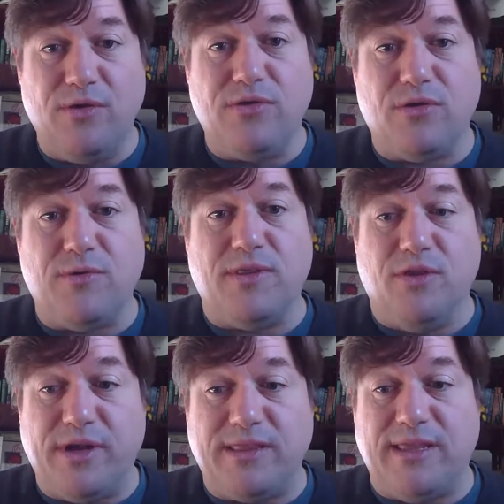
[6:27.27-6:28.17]
We go
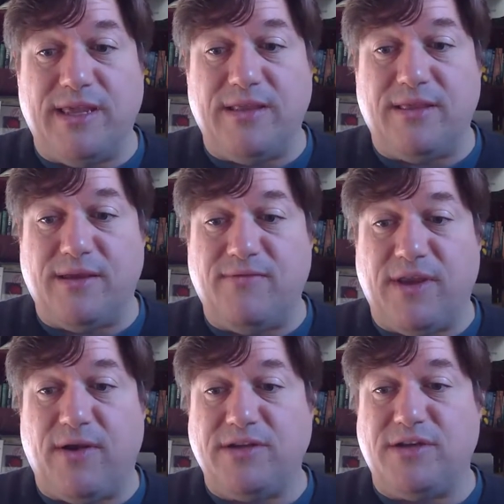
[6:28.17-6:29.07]
through, we look at the
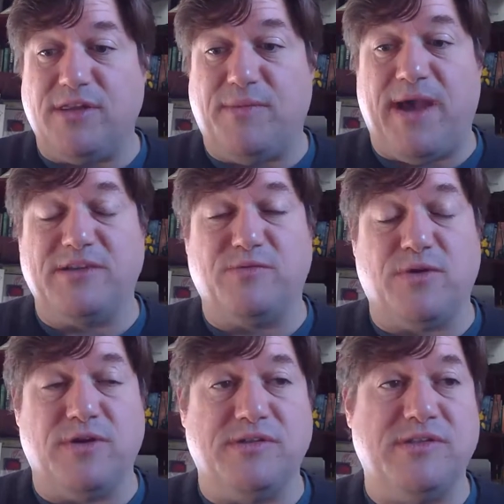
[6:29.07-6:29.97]
configuration of the
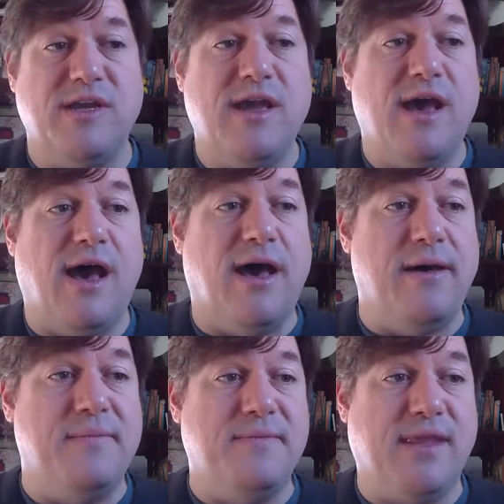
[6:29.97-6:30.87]
passwords
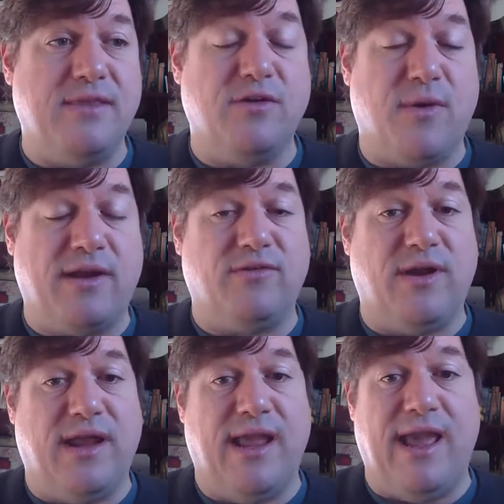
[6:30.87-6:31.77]
in the
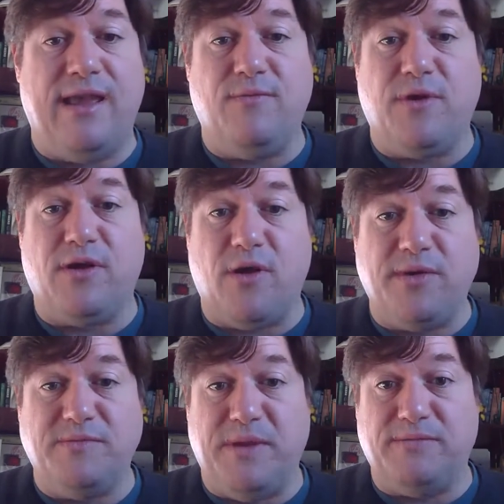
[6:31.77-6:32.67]
directory, and we're
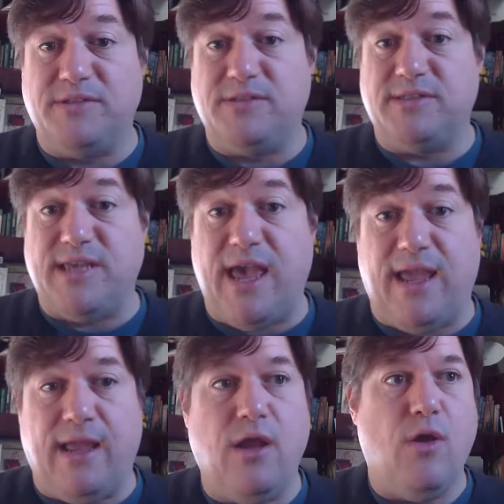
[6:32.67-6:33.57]
going to be able to
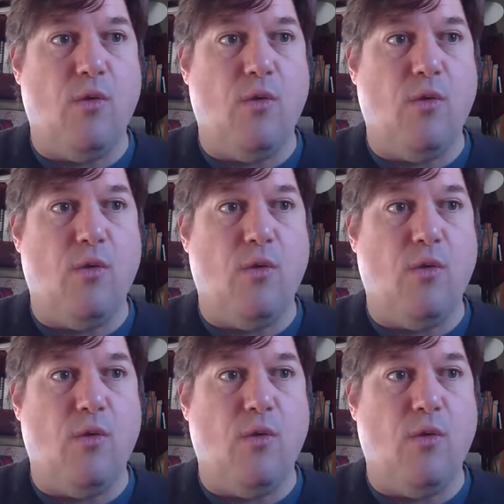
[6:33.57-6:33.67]
say